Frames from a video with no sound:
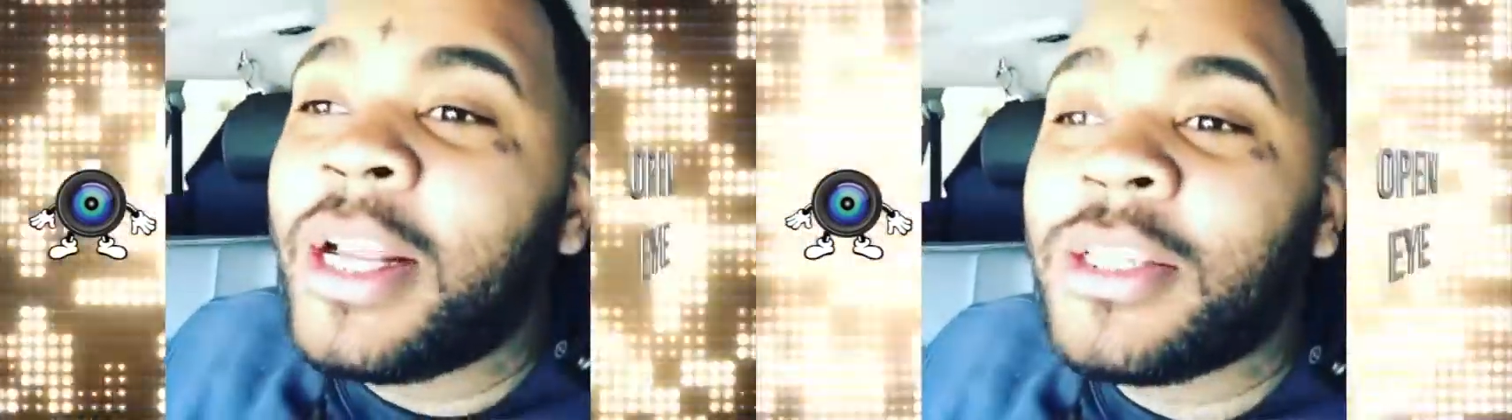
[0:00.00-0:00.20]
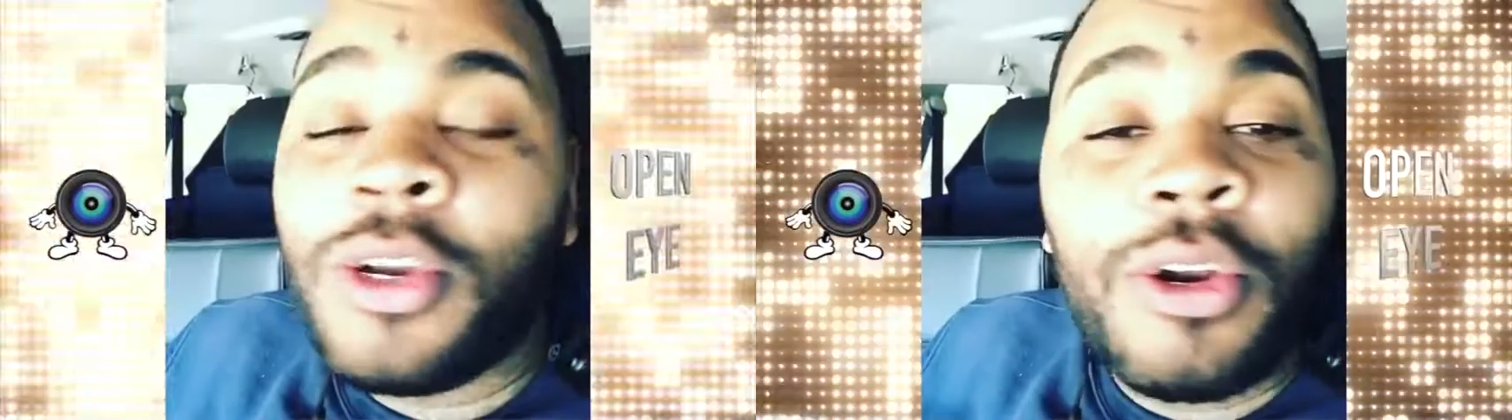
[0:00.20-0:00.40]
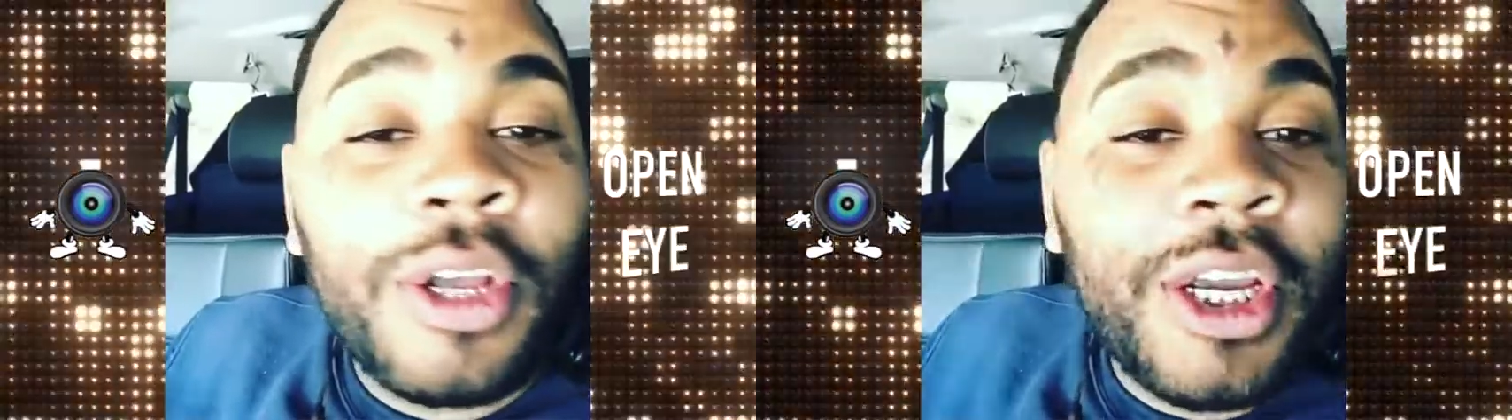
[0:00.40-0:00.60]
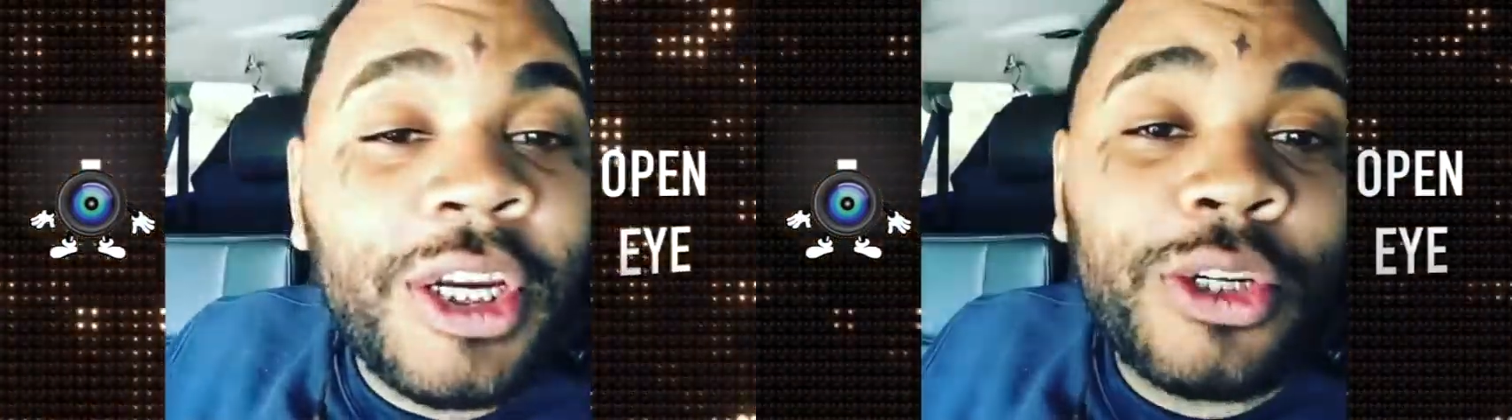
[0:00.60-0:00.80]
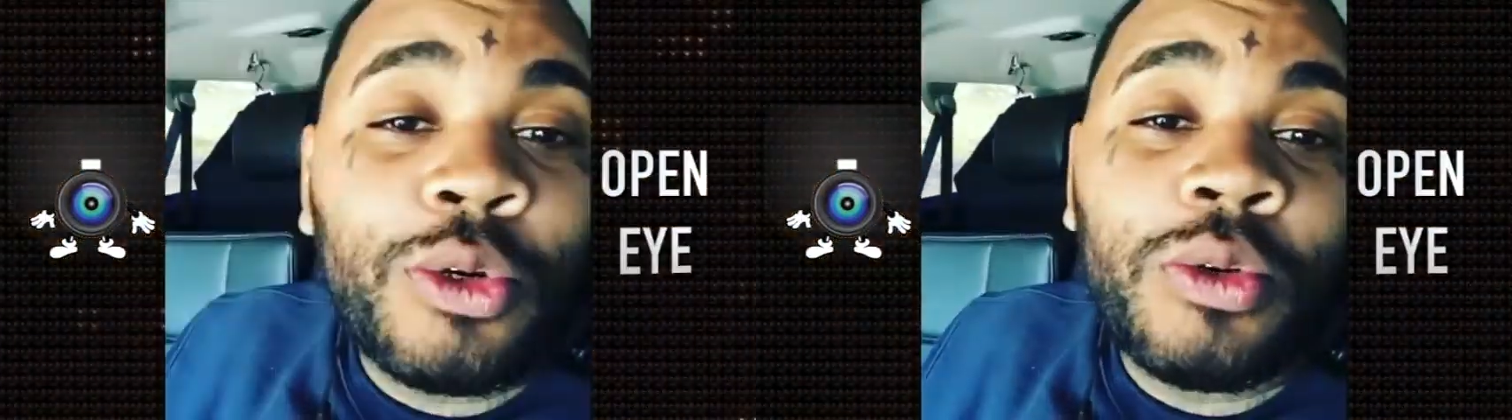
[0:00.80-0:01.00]
internal
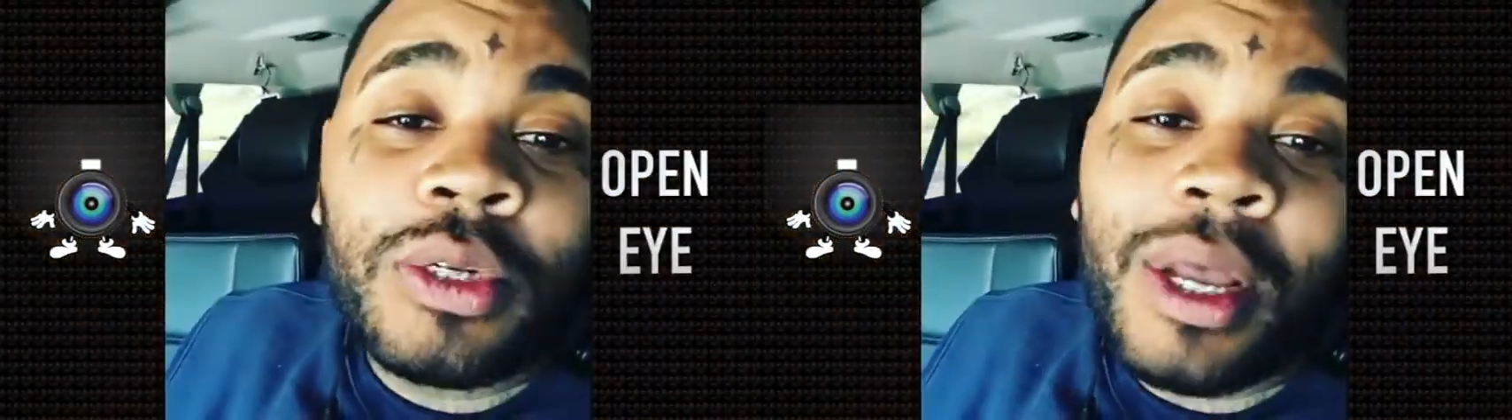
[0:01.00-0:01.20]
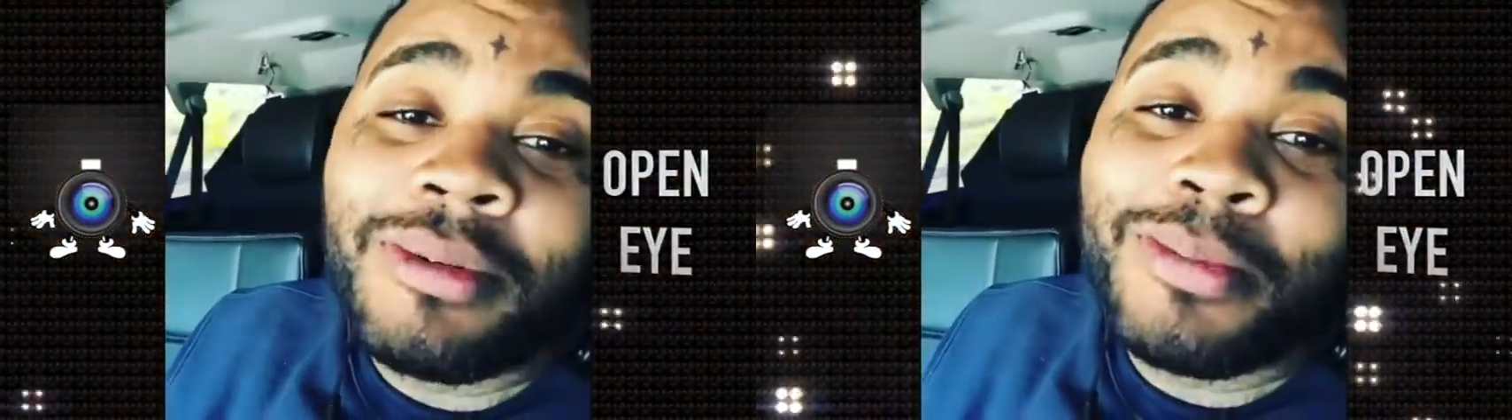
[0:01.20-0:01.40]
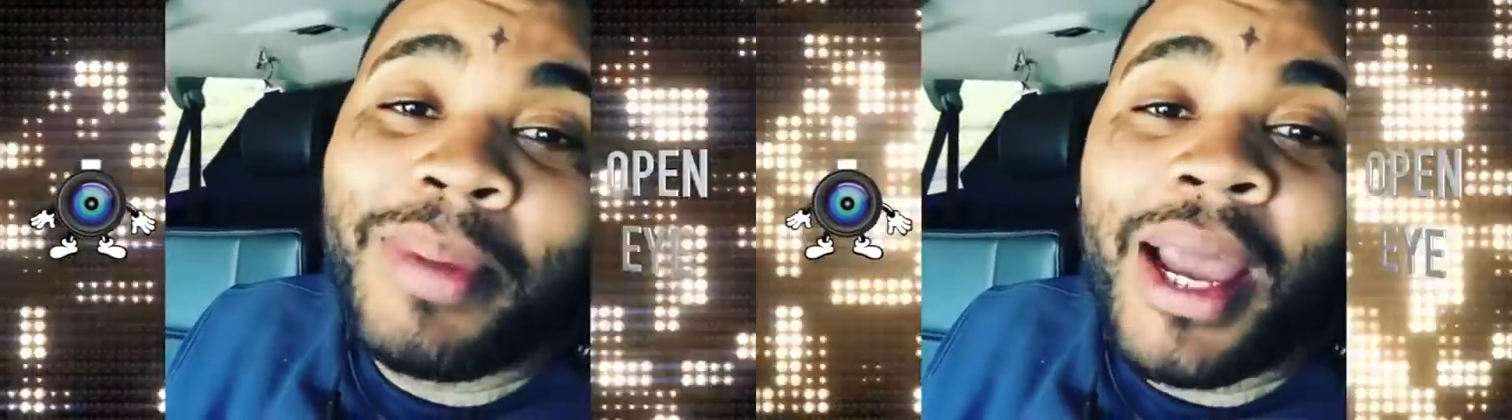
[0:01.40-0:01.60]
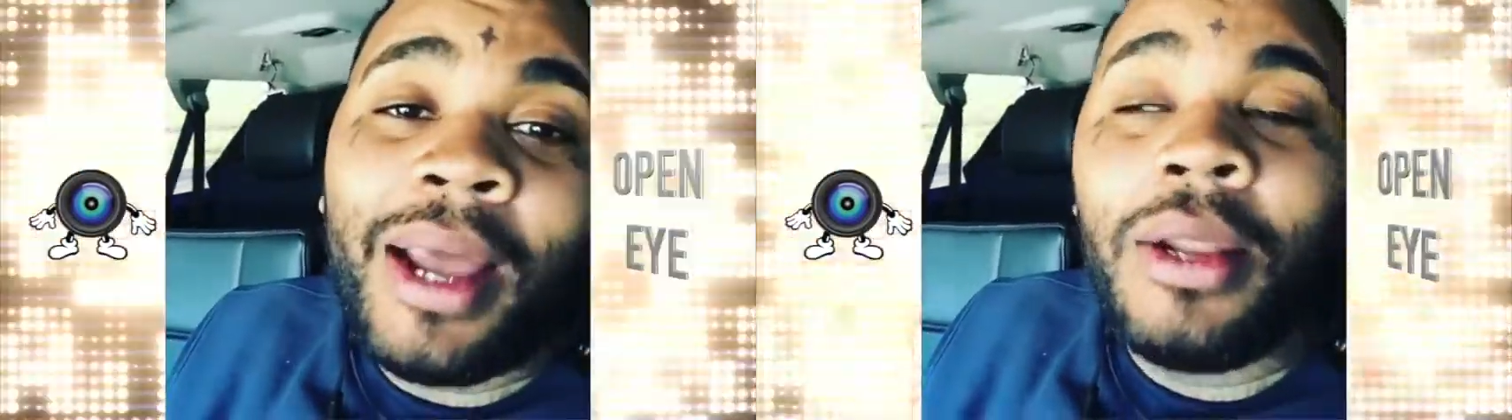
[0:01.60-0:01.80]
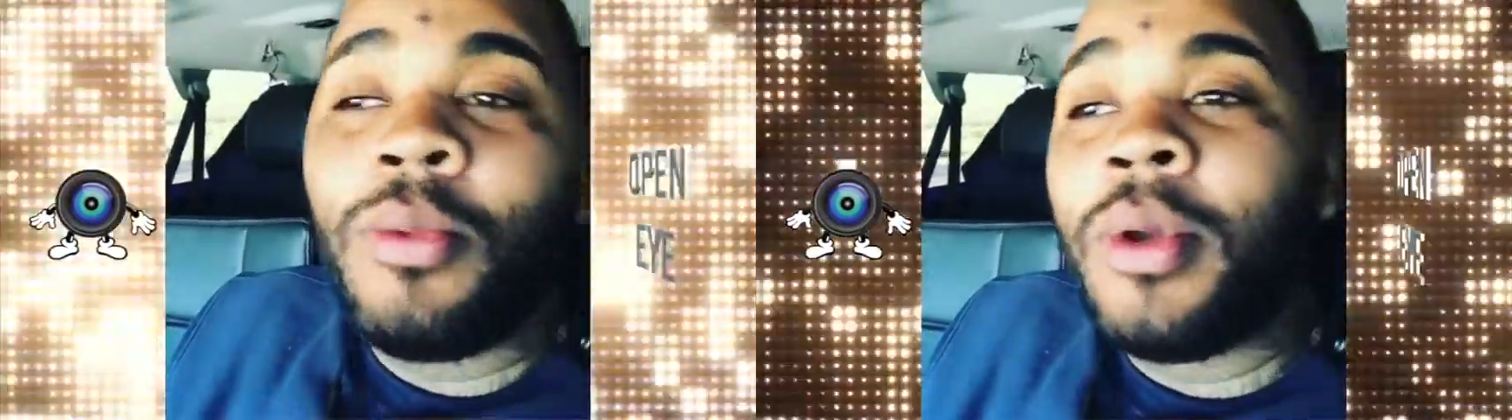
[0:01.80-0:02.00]
issues I was
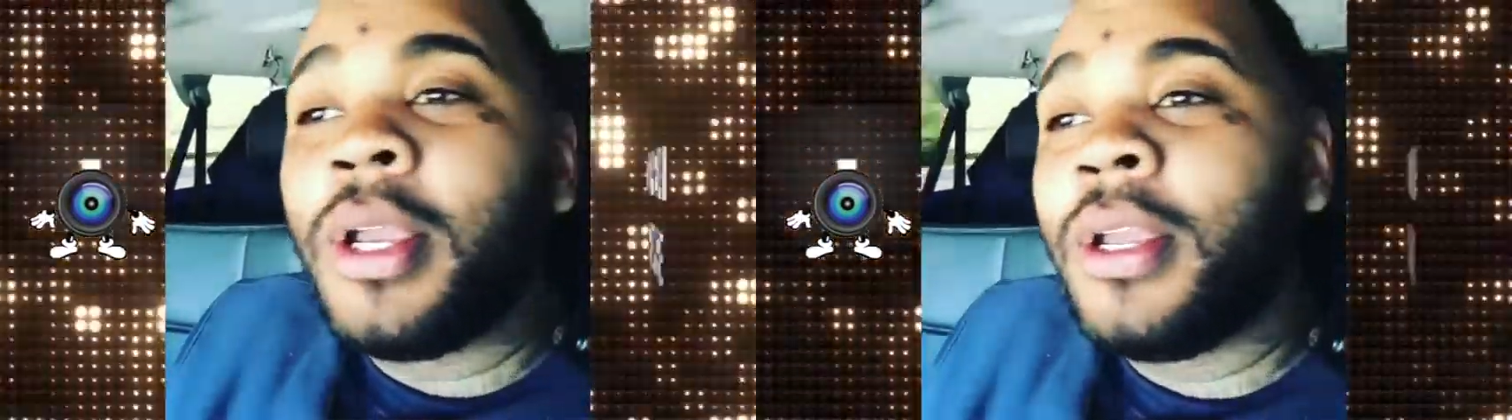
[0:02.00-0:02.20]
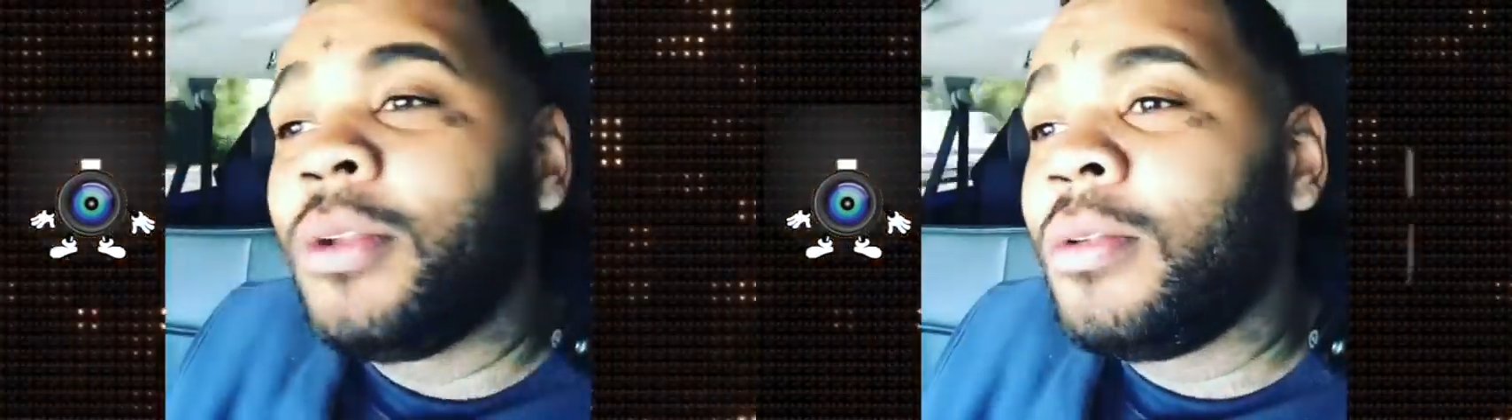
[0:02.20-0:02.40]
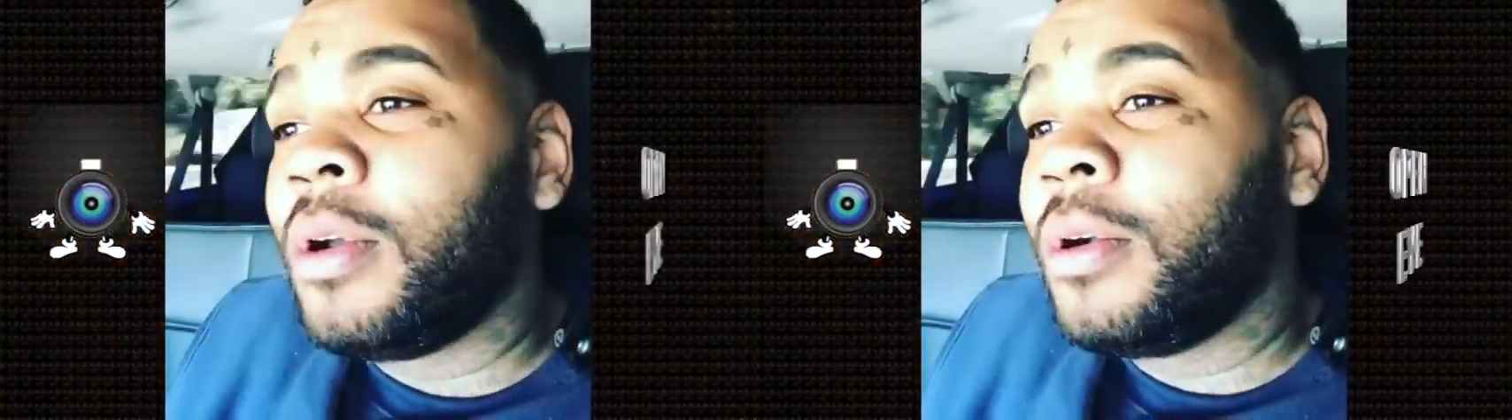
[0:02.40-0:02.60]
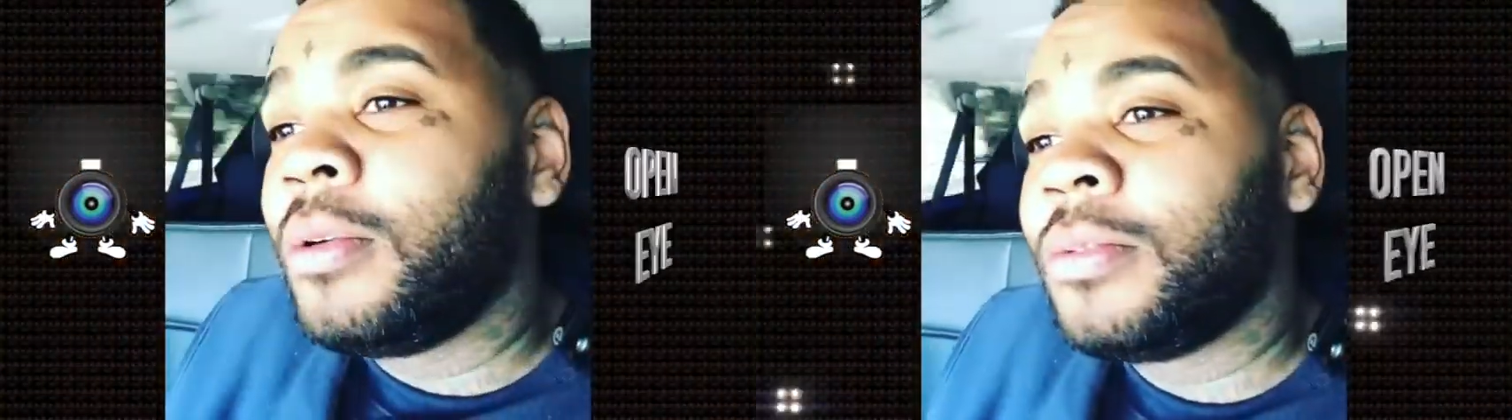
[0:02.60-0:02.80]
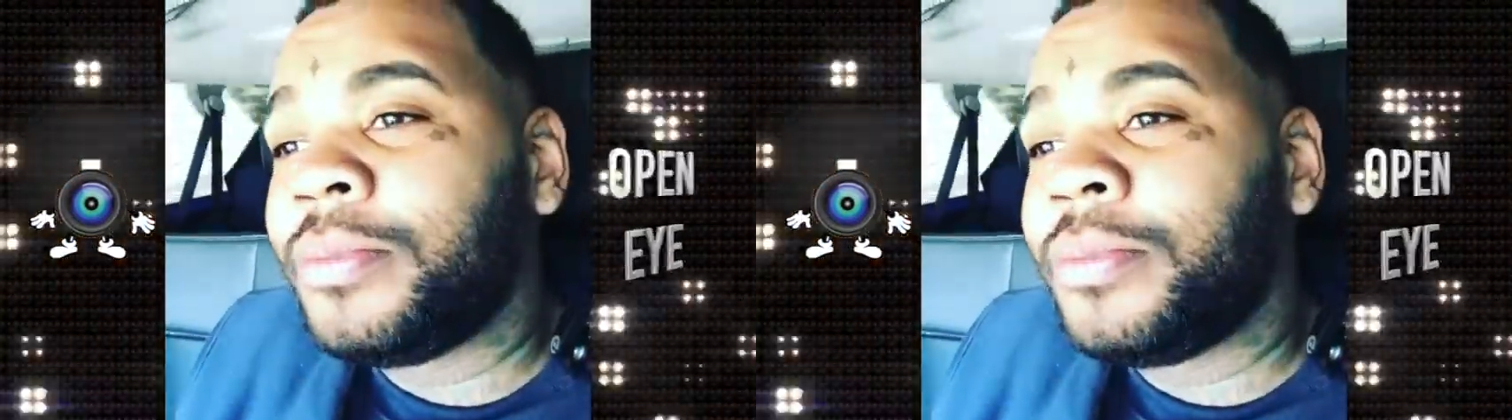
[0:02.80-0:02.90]
battling with, you know.